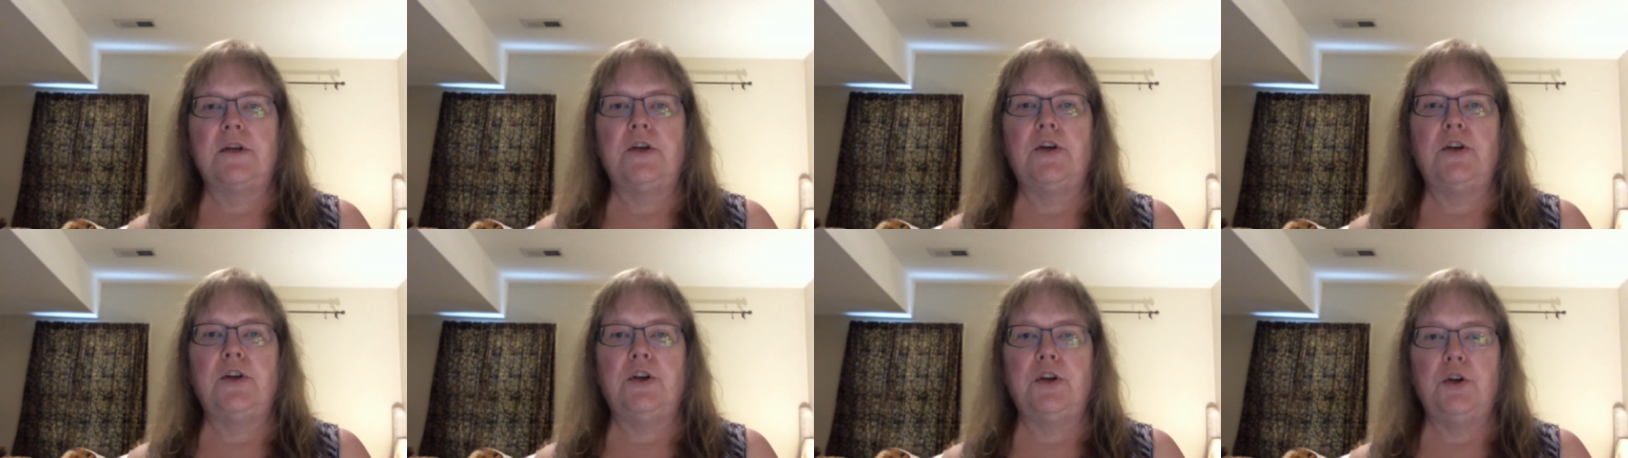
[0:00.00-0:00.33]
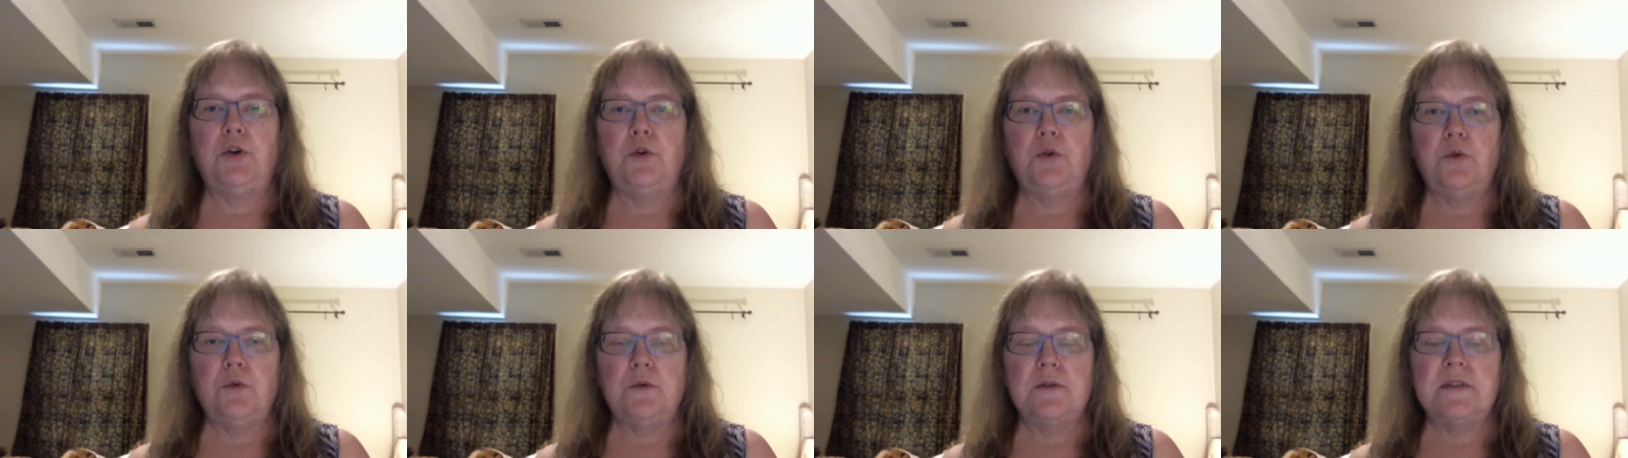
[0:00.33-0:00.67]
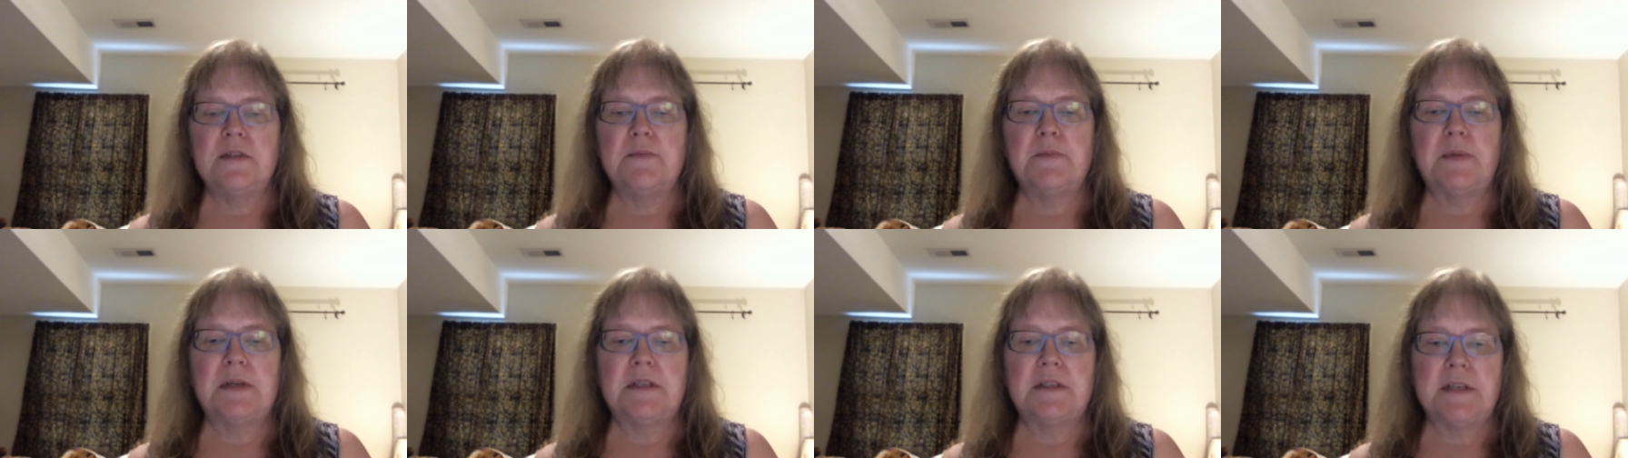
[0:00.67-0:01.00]
use
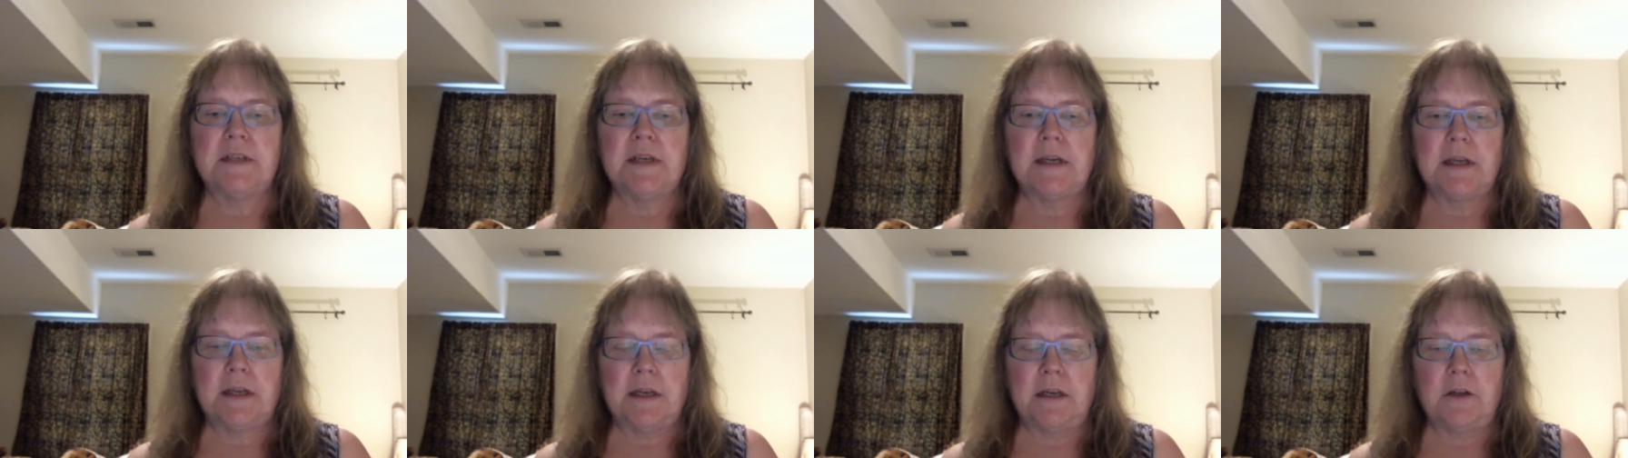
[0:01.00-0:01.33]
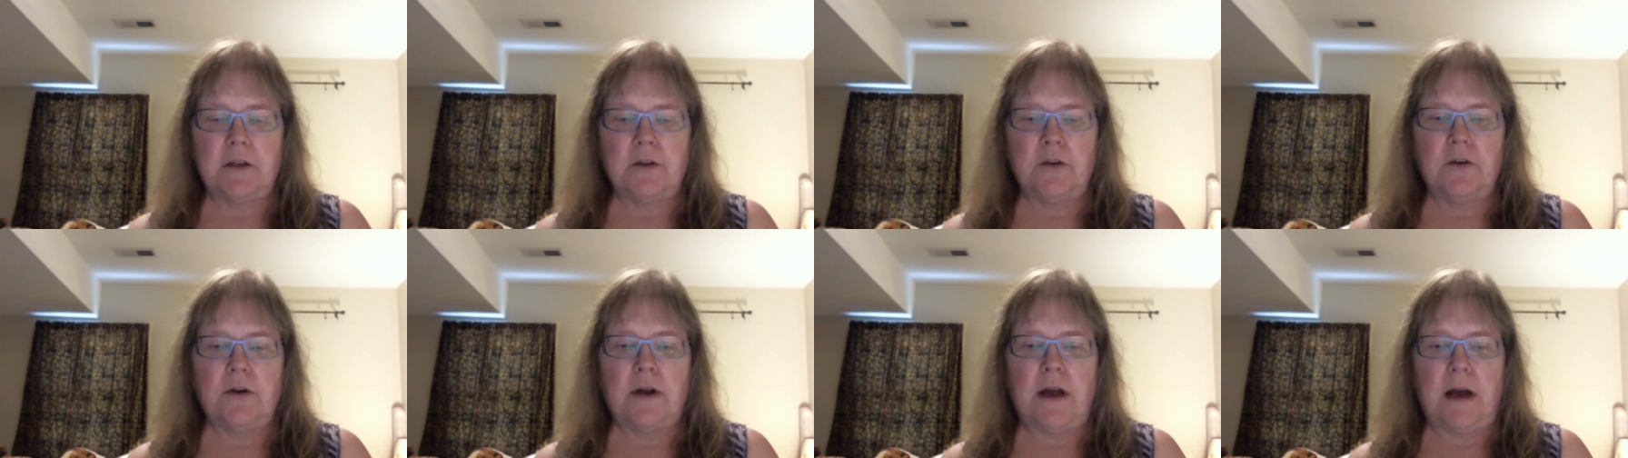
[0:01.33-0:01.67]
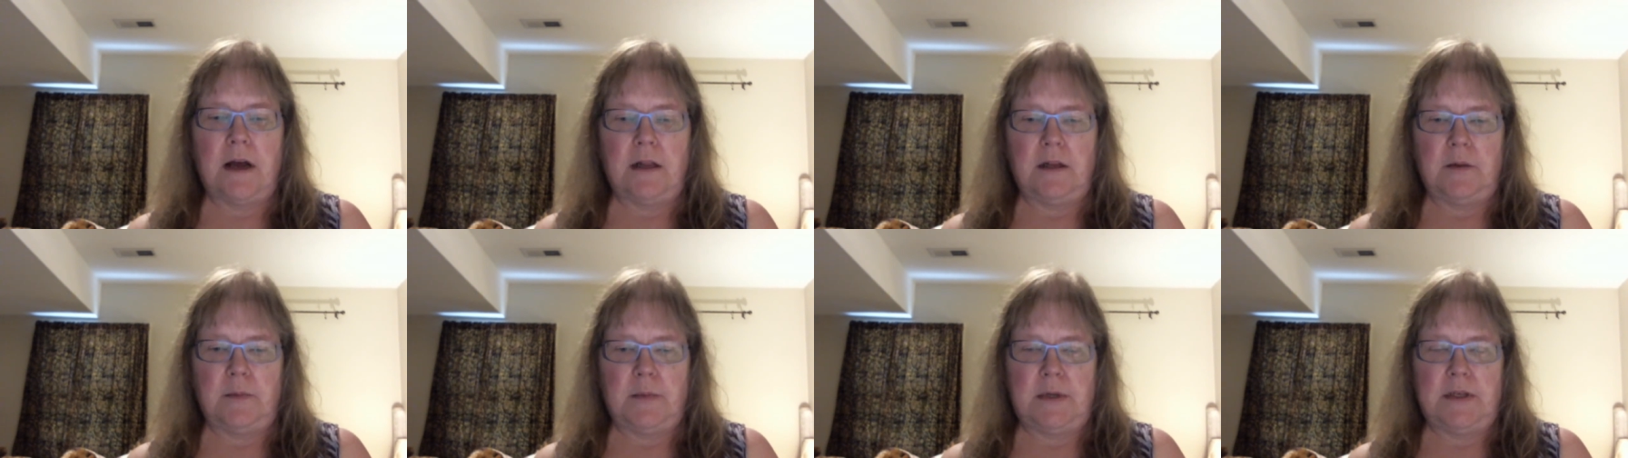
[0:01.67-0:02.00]
particular
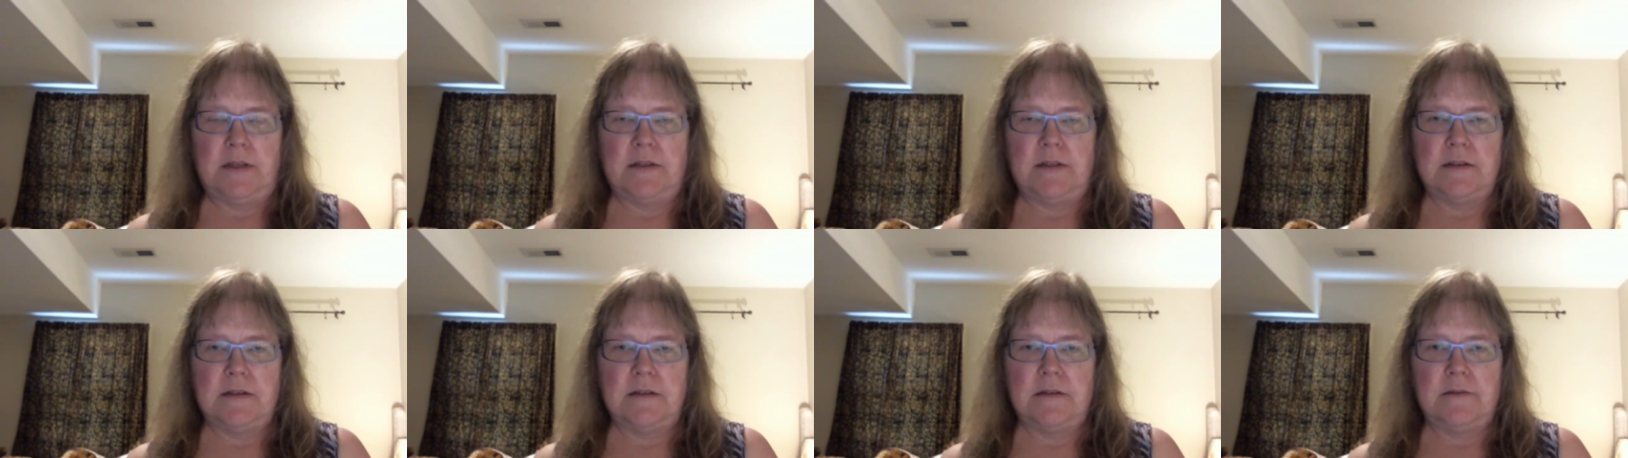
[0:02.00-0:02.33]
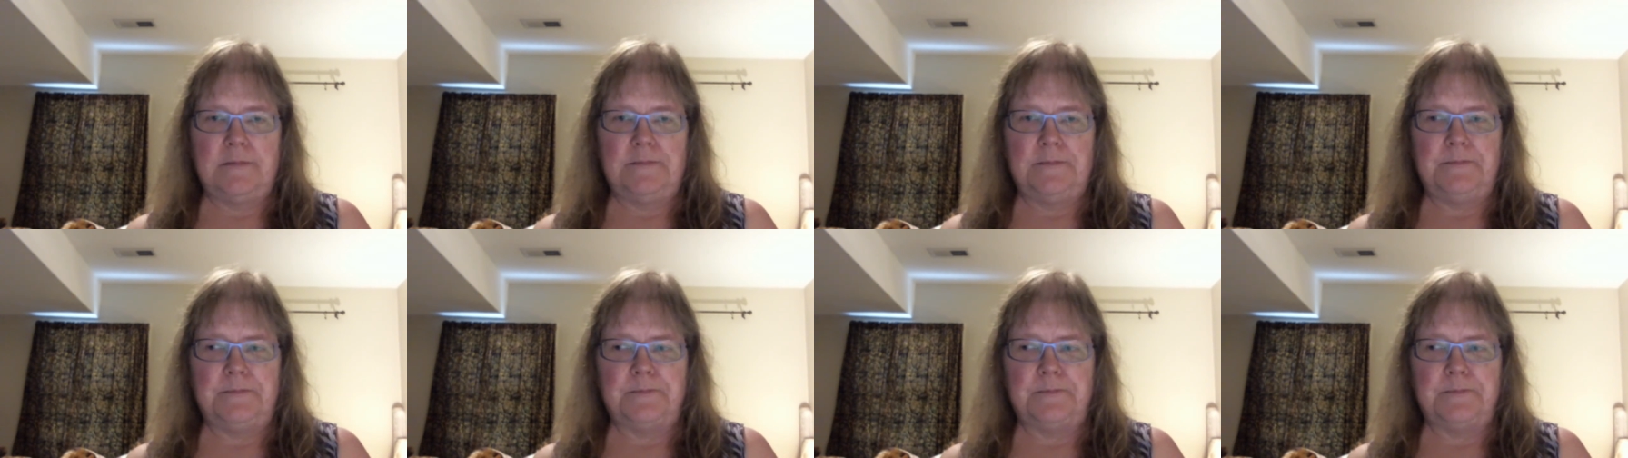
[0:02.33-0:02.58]
elements